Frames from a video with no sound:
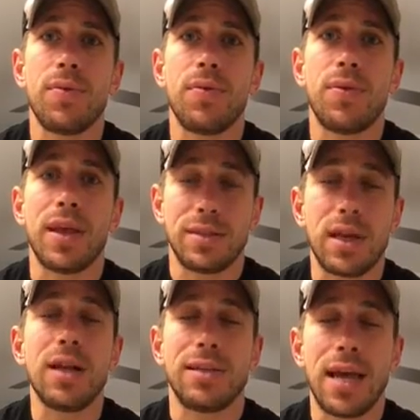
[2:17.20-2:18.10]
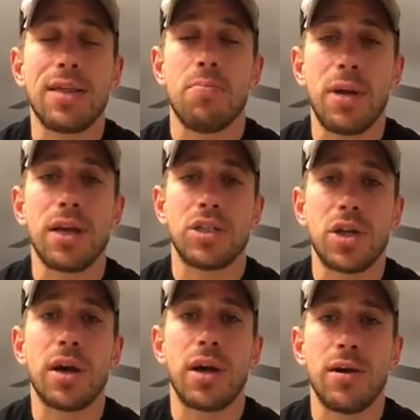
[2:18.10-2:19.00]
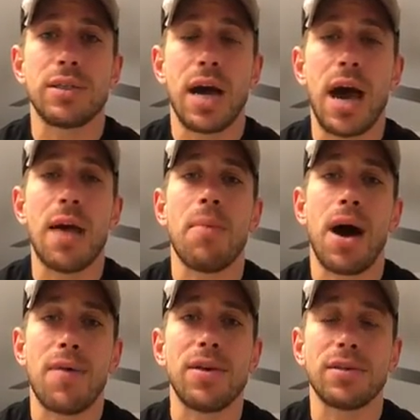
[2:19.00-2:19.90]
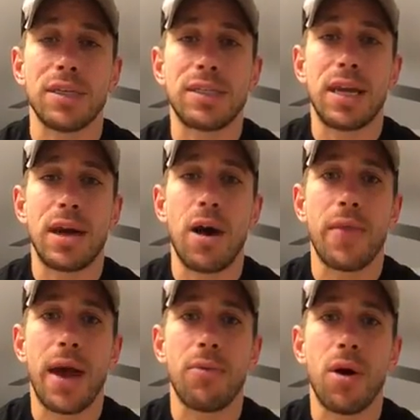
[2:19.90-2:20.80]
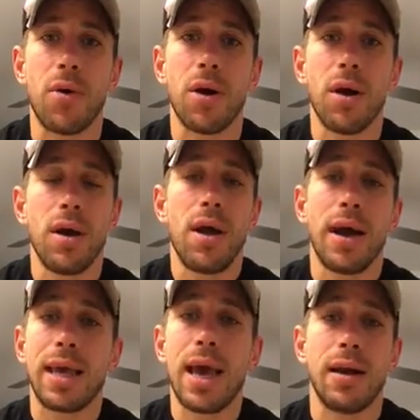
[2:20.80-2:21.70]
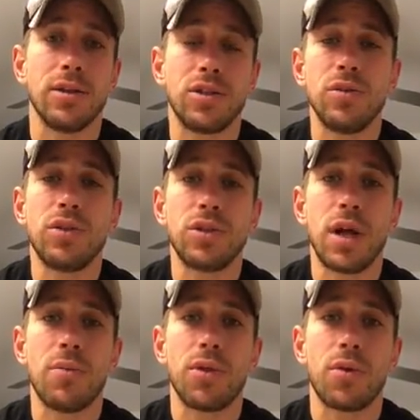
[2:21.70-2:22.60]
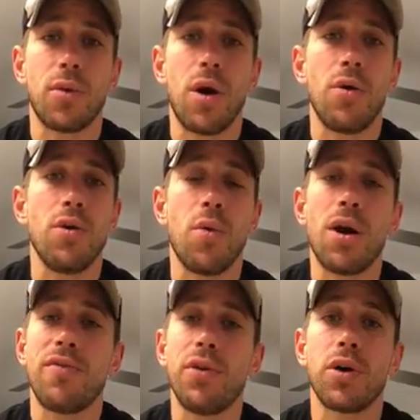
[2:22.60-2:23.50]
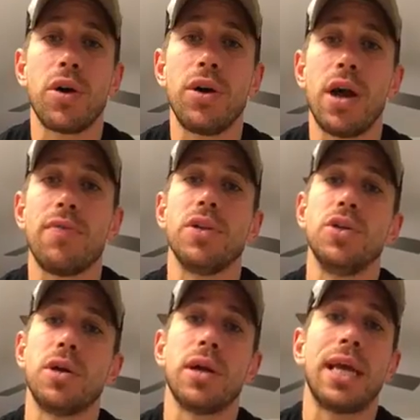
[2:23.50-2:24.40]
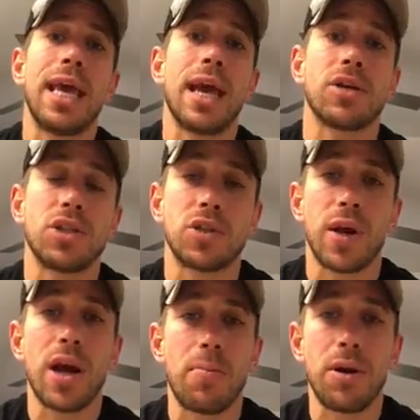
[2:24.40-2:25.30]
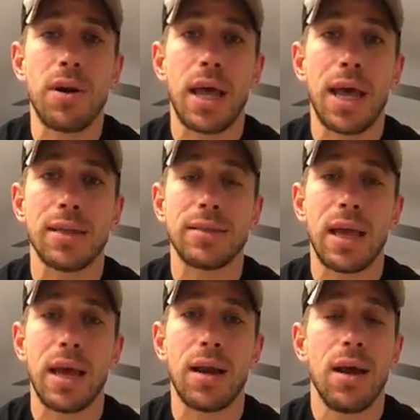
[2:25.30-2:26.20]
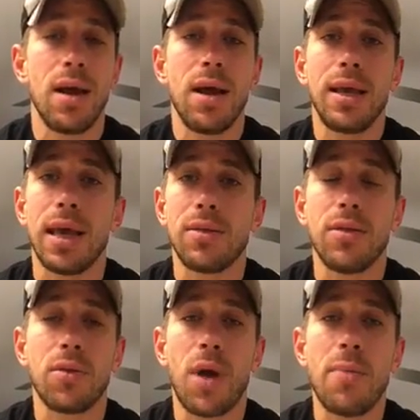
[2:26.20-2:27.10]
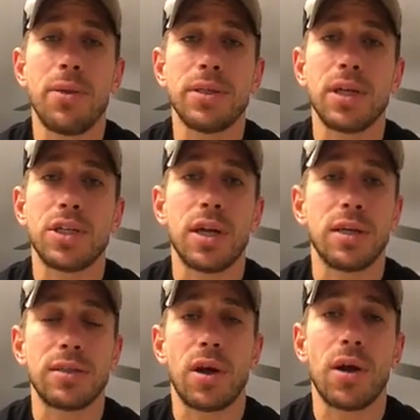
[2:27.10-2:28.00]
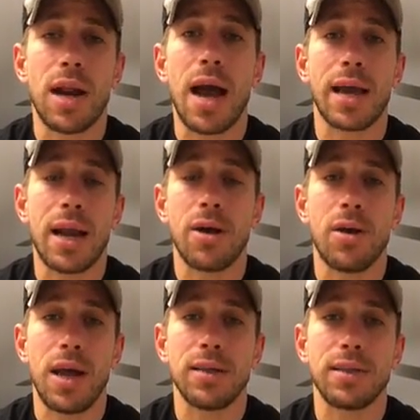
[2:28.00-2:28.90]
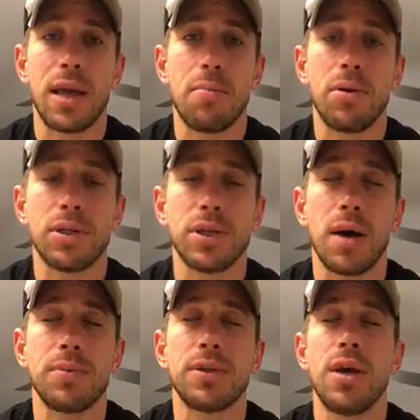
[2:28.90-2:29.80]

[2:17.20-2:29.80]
That's going to take the biggest chunk of your time, obviously, sitting on that rower. Again, as soon as you're done with the row, you want to feel good enough that you can kick straight up into a handstand, get in the right position, and start knocking out your handstand push-ups.